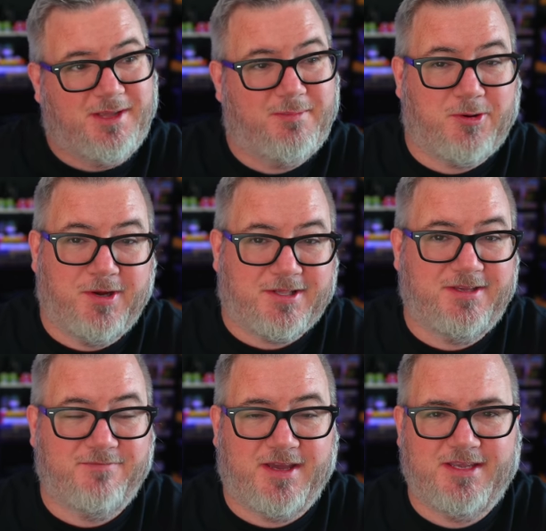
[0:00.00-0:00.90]
let me
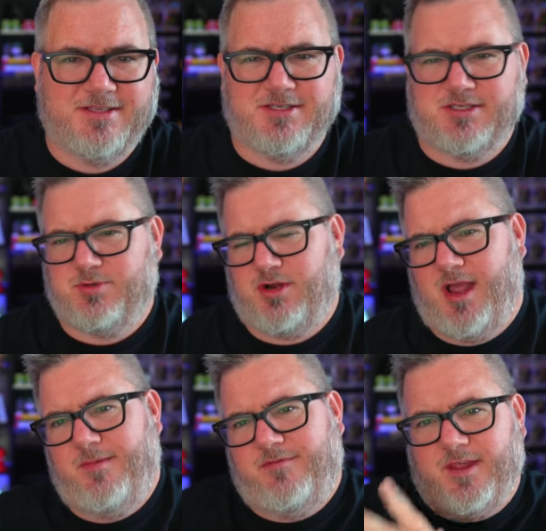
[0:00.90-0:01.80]
quickly invite you to
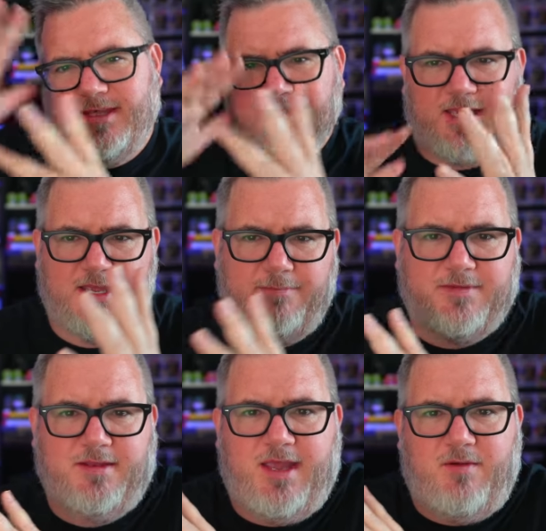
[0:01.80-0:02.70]
subscribe. If you like staying up
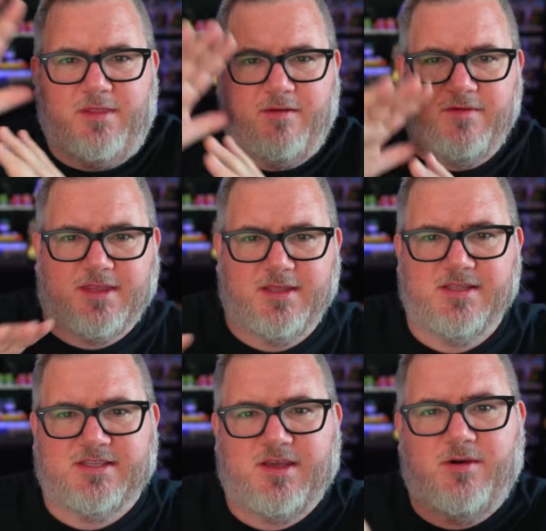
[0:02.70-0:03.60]
to date with everything
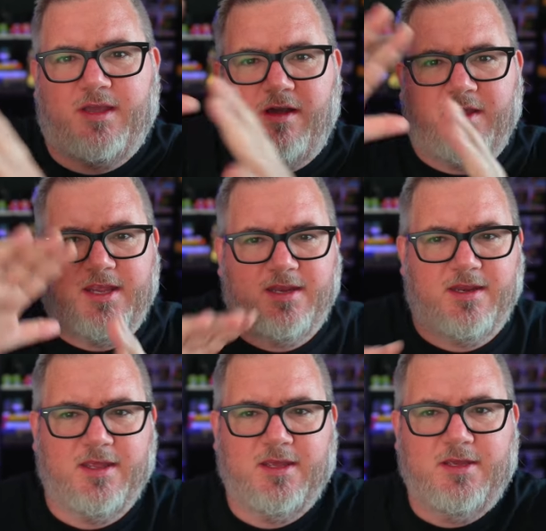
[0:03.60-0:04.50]
that's going on
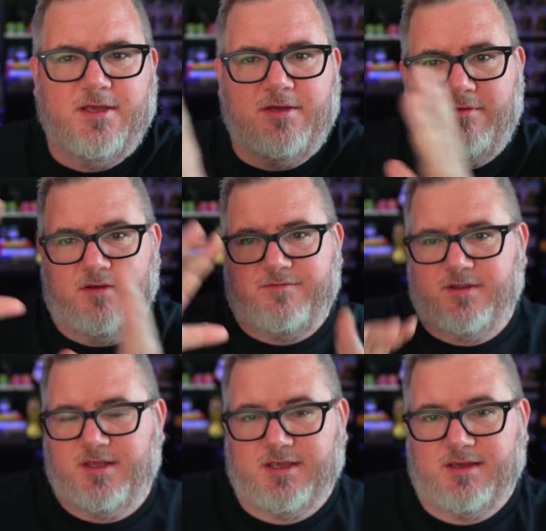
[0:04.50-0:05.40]
in, I
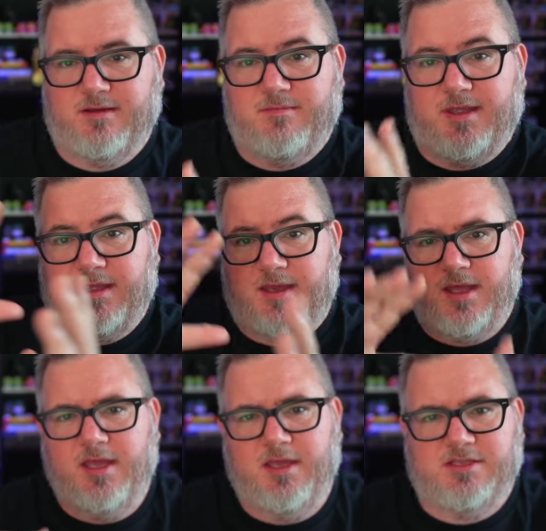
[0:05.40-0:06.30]
feel like that guy
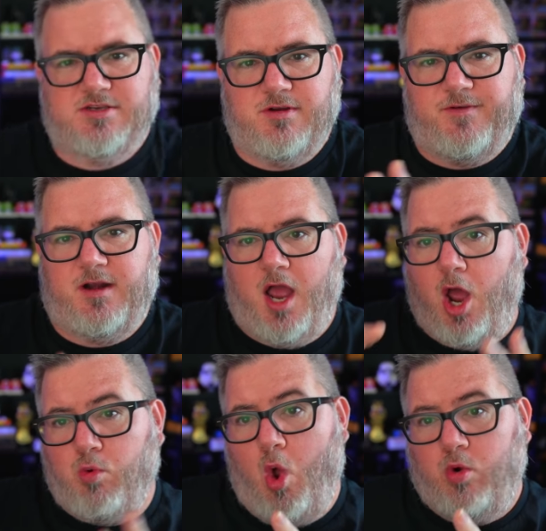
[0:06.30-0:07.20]
in Street Fighter,
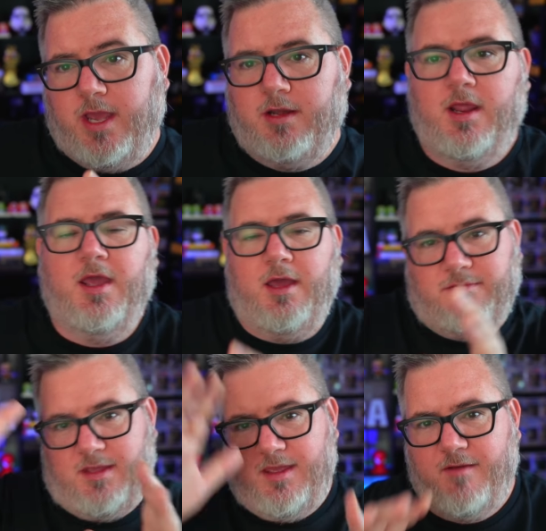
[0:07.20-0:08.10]

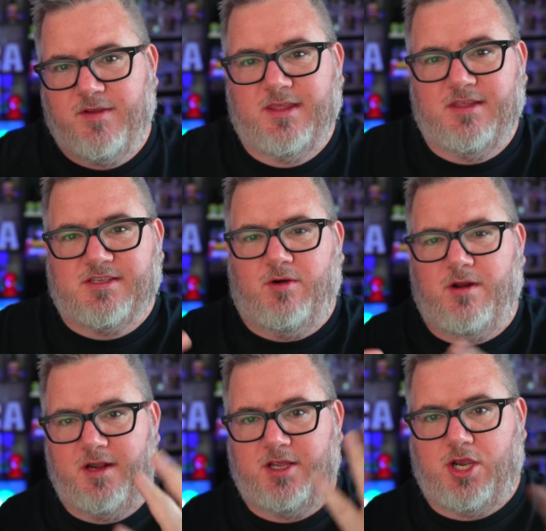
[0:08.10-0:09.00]
Haruken, everything that's going
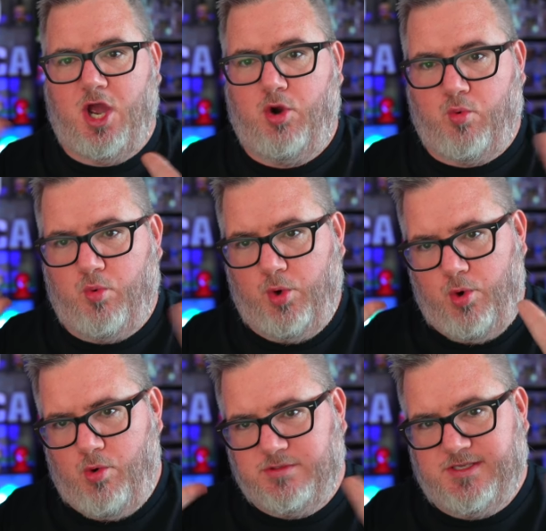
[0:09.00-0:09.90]
on in
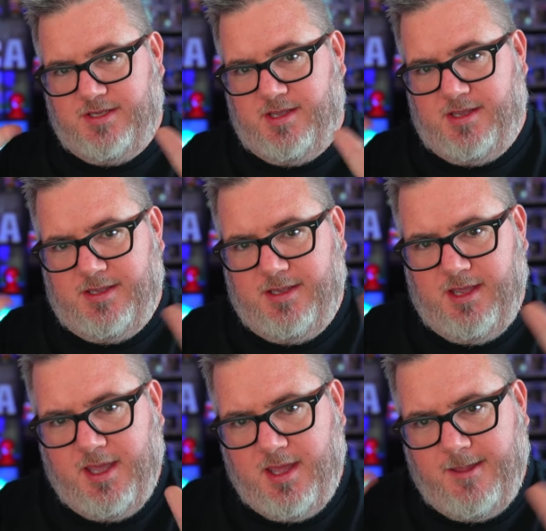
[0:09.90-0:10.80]
cruising,